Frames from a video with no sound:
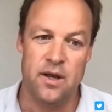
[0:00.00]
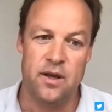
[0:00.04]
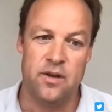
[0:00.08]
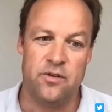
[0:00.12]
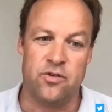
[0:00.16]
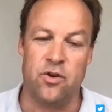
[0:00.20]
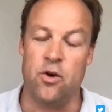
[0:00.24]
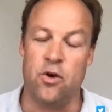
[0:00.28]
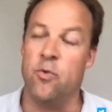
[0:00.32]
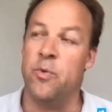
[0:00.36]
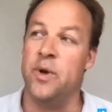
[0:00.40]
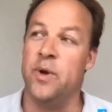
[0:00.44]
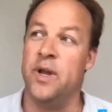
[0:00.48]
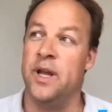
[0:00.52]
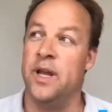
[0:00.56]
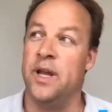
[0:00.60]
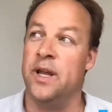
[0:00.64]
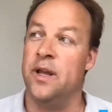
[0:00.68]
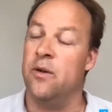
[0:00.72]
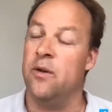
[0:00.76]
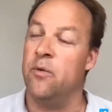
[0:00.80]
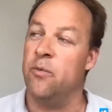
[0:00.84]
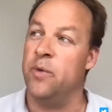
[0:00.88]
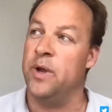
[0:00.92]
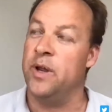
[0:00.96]
So
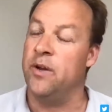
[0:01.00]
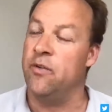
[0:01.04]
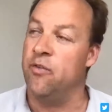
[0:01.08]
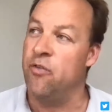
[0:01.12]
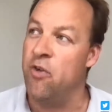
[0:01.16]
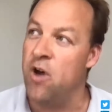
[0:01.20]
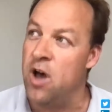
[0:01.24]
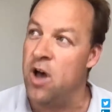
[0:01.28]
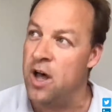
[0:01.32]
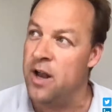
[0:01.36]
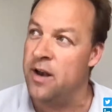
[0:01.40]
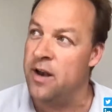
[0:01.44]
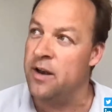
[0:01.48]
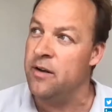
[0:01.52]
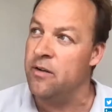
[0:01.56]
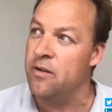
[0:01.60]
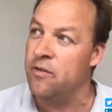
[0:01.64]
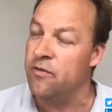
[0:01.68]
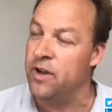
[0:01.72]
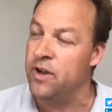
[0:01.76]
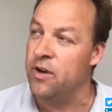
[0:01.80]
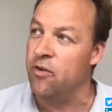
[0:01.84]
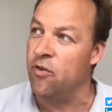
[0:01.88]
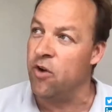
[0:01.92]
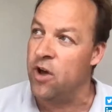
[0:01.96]
we run
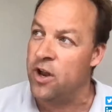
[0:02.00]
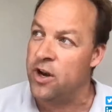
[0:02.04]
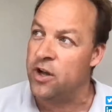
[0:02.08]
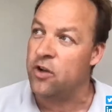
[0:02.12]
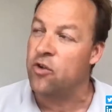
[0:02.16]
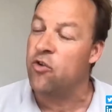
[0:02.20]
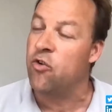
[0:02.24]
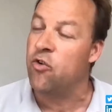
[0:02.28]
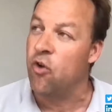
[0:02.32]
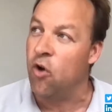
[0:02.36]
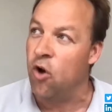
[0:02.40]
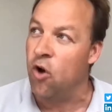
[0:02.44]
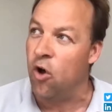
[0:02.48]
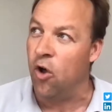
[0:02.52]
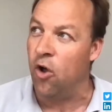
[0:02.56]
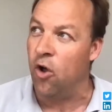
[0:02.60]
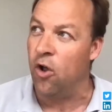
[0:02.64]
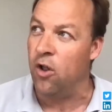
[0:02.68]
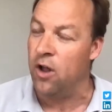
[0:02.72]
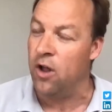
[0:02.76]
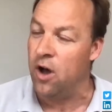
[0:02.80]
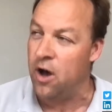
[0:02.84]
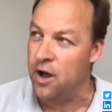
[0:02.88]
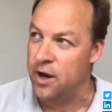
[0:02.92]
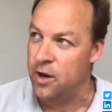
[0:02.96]
a
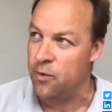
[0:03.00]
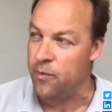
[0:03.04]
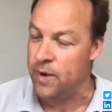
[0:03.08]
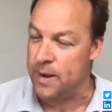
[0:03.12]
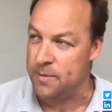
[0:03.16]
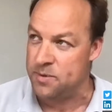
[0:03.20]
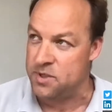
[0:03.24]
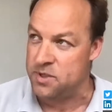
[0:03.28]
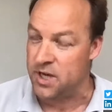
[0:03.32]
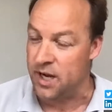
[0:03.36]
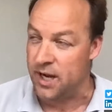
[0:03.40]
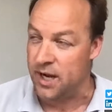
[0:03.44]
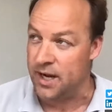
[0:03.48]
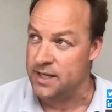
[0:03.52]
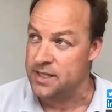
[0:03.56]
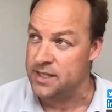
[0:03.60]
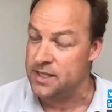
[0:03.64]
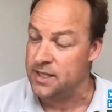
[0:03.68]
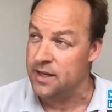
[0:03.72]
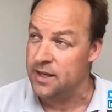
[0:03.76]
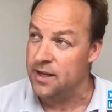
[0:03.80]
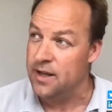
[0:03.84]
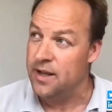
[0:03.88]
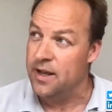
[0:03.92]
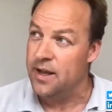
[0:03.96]
crawl on a website,
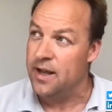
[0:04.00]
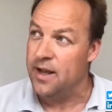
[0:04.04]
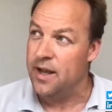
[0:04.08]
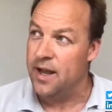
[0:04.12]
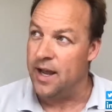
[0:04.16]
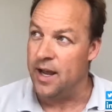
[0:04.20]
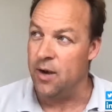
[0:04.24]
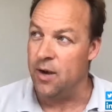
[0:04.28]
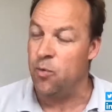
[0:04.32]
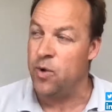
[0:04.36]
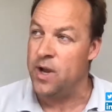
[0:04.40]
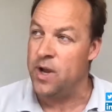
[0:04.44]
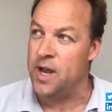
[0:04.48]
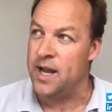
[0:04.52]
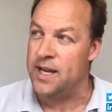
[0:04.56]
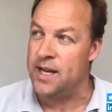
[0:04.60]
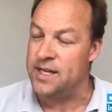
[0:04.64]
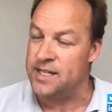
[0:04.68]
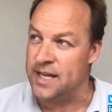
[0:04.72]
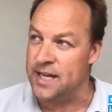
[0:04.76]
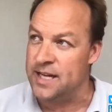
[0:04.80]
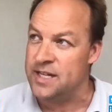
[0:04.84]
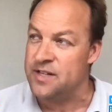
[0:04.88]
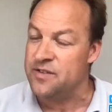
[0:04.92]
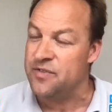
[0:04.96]
and we
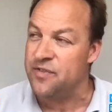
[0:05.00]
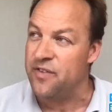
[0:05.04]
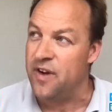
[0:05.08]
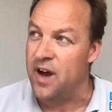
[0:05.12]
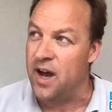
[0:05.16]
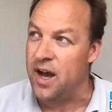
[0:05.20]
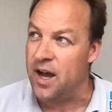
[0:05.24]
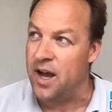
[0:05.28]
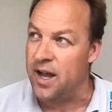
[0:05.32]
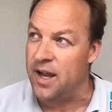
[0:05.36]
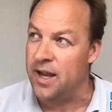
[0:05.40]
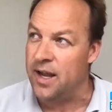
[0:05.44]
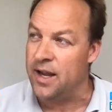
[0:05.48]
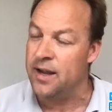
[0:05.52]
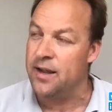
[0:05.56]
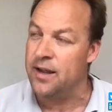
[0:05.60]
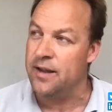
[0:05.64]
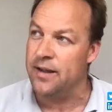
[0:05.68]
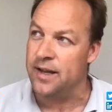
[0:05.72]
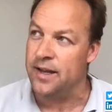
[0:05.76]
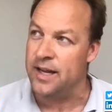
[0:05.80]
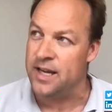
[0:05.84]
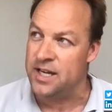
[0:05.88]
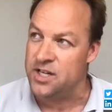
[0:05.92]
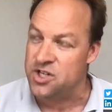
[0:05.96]
identify
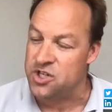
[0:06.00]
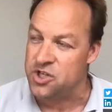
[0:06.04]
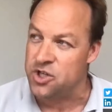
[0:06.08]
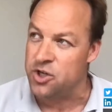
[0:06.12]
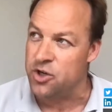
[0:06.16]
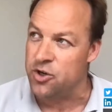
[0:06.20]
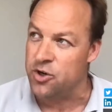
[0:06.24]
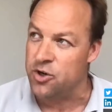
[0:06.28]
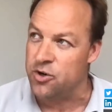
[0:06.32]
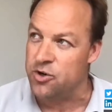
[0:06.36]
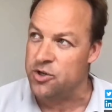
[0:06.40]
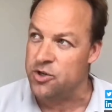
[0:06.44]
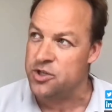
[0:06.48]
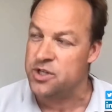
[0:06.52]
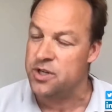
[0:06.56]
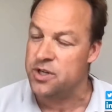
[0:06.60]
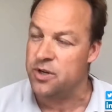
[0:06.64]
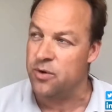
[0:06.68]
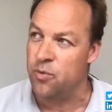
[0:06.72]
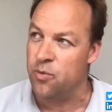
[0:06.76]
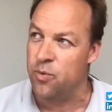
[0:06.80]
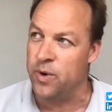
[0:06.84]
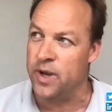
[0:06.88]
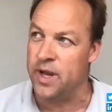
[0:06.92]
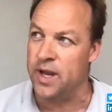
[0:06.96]
issues
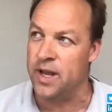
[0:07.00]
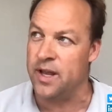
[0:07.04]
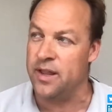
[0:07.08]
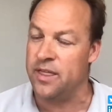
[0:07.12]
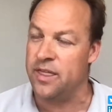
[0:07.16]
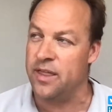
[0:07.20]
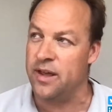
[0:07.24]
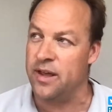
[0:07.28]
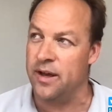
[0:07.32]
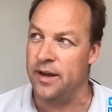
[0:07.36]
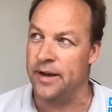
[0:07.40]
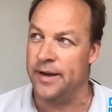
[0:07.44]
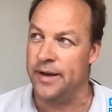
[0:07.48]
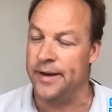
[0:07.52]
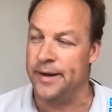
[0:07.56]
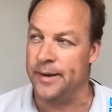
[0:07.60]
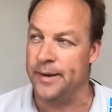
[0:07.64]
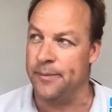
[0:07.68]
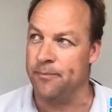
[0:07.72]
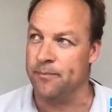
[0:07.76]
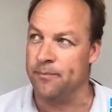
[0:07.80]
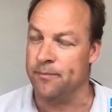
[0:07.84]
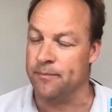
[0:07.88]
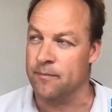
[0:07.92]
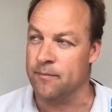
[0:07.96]
with
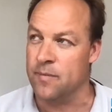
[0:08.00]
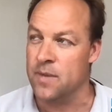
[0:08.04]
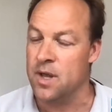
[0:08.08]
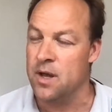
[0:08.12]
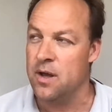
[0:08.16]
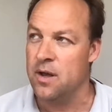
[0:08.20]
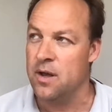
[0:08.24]
language,